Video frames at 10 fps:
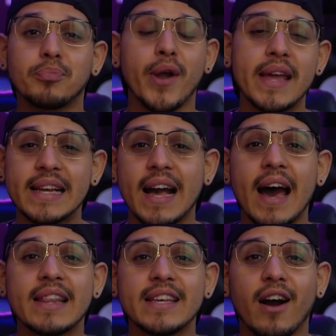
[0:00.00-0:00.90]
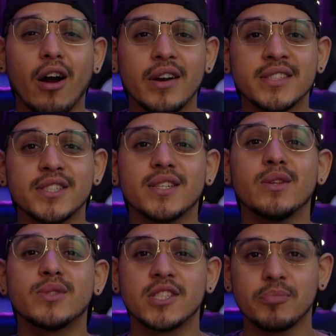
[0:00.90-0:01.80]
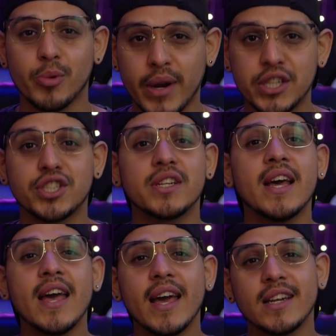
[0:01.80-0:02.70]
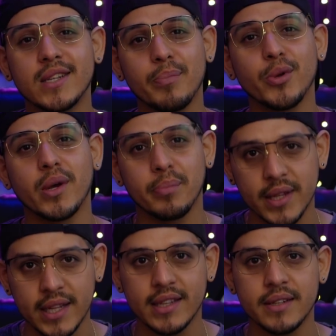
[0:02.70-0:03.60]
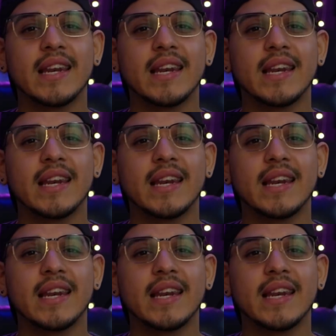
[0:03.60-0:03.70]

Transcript: pray to God the artist doesn't lose inspiration and dump you completely.